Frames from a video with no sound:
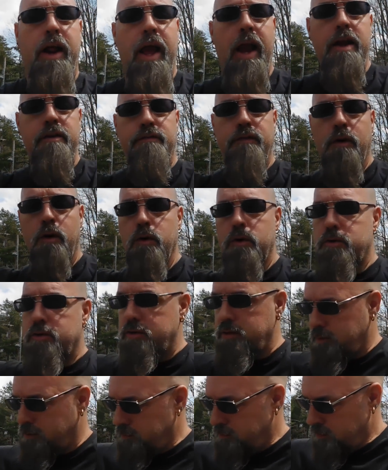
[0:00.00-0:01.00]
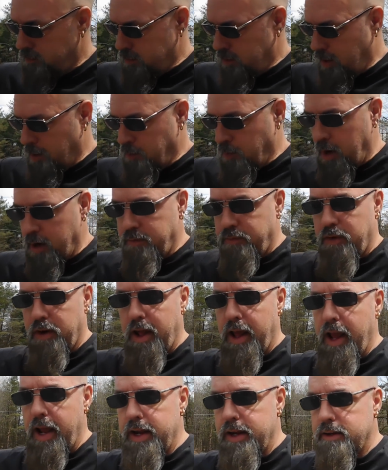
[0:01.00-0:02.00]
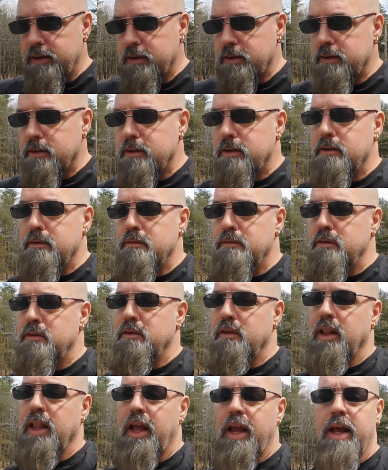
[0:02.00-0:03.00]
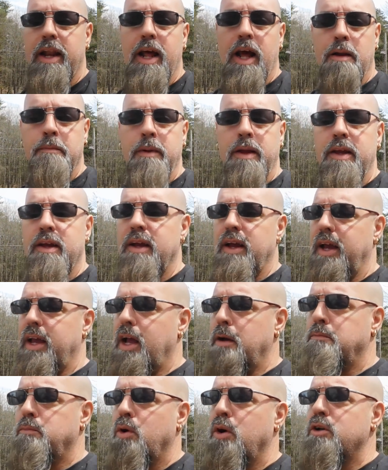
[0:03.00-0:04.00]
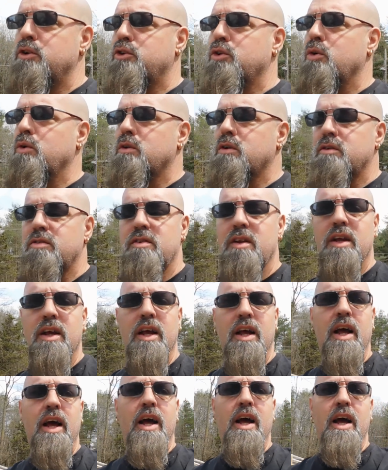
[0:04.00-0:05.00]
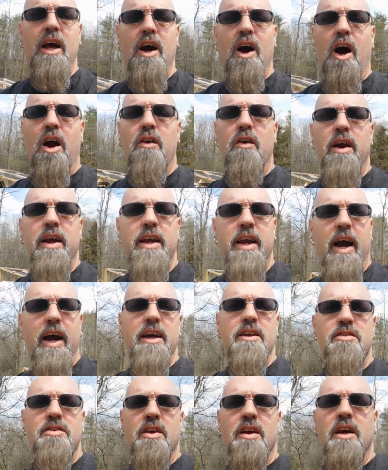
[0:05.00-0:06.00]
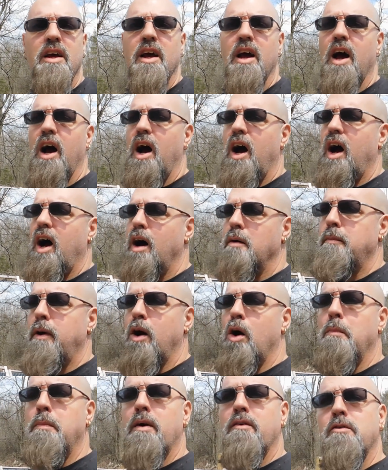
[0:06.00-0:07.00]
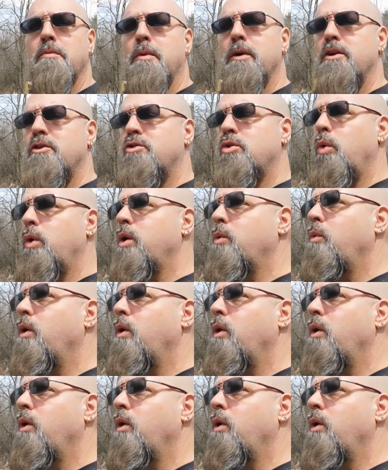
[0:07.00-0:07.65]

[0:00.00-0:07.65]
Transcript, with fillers: hate, folks. I'm ready for the hate. Lay it on me. I got broad shoulders. All right, guys. Um, I hope everybody's doing